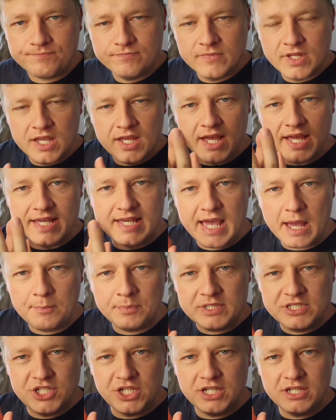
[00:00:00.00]
a
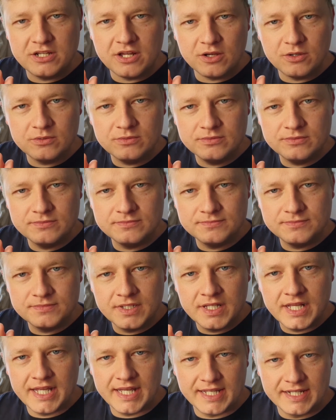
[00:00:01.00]
cappuccino
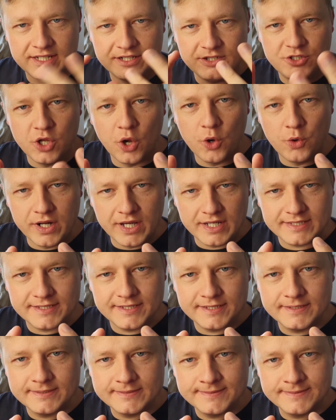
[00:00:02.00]
and a
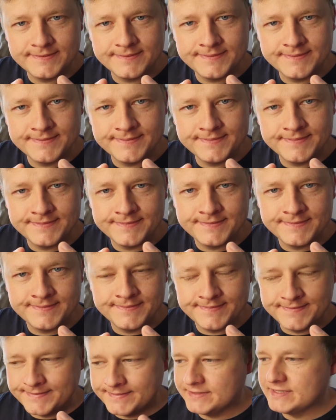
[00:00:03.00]
donut.
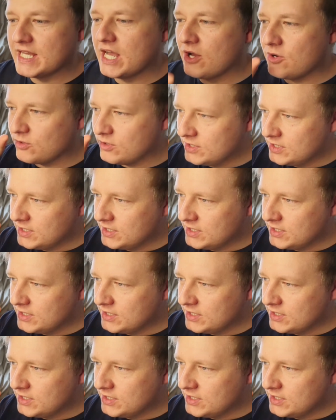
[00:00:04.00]
Now,